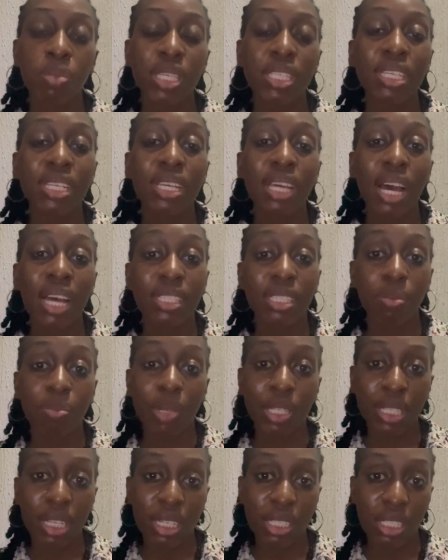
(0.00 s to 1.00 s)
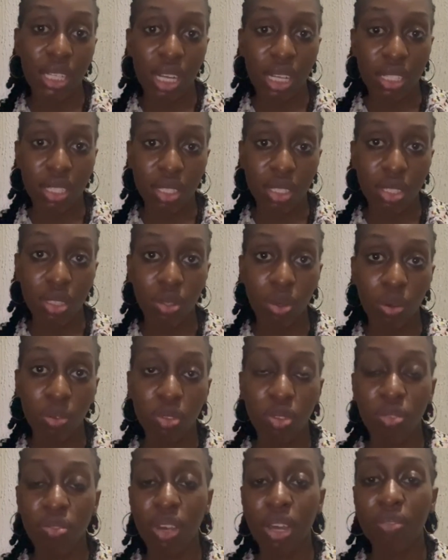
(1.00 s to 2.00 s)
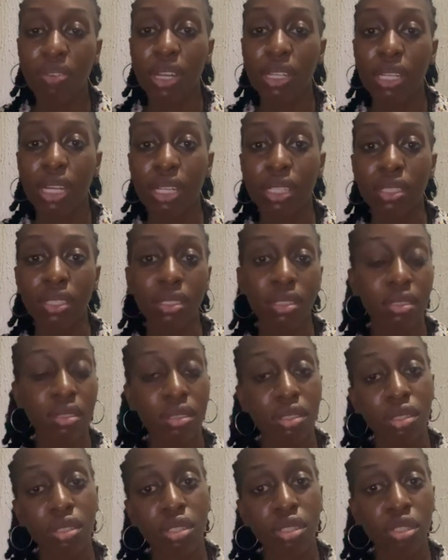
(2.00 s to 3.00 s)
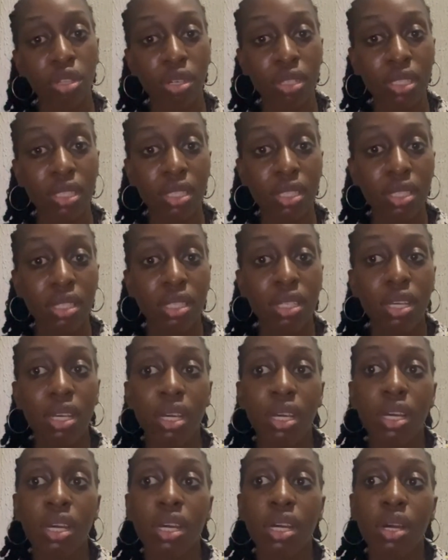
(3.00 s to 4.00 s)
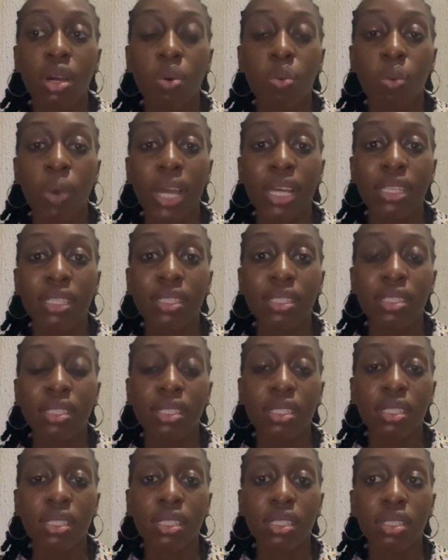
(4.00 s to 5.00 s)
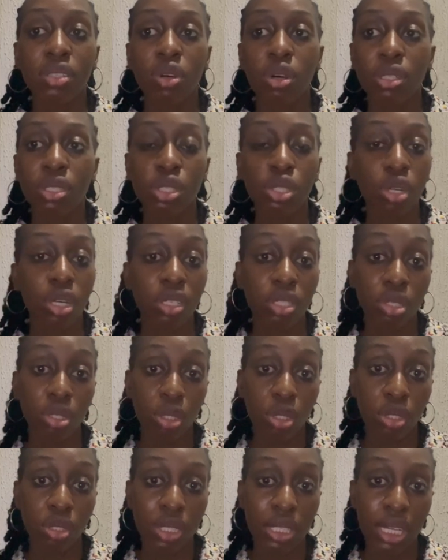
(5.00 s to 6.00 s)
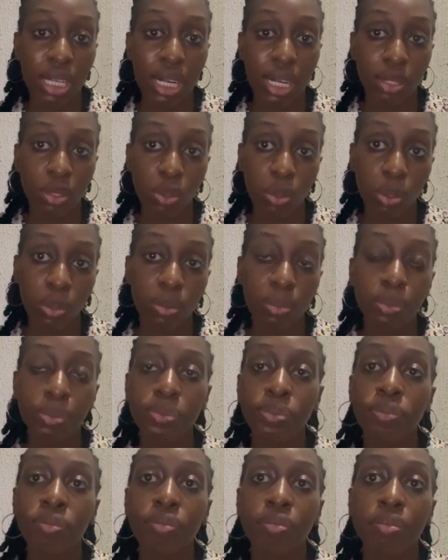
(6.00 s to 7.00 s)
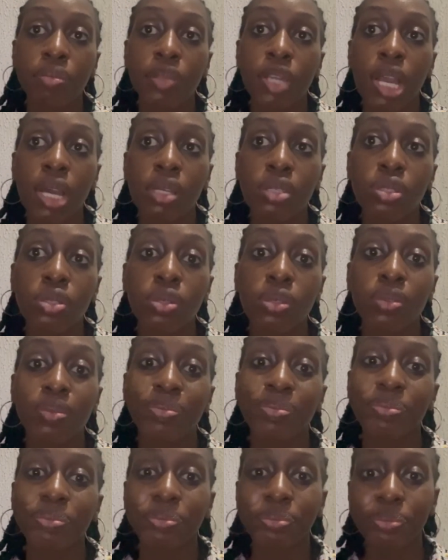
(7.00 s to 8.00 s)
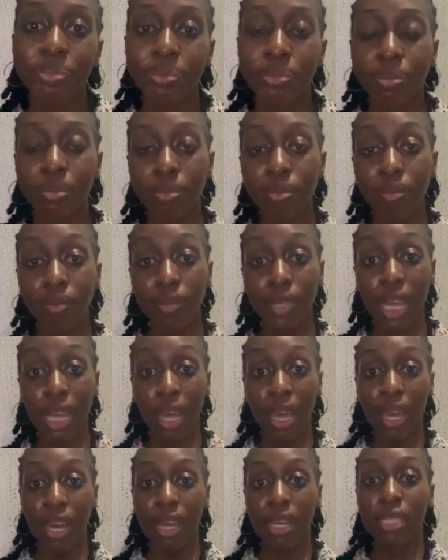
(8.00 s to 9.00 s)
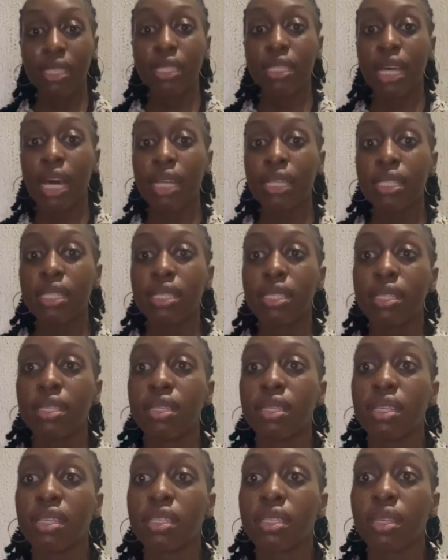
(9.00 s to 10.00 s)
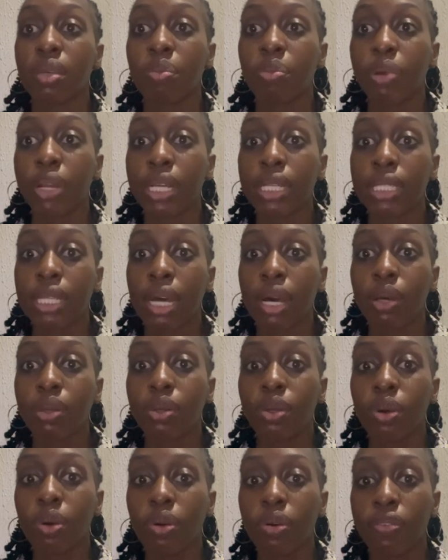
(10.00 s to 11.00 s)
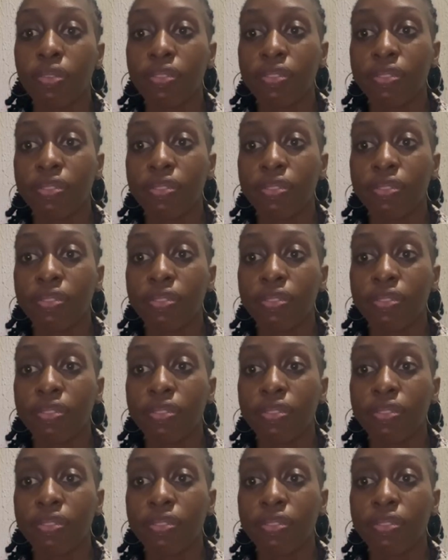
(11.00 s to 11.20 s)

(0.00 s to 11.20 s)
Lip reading: has a better chance of survival than just when the condition is not treated at all. So that is a breakdown of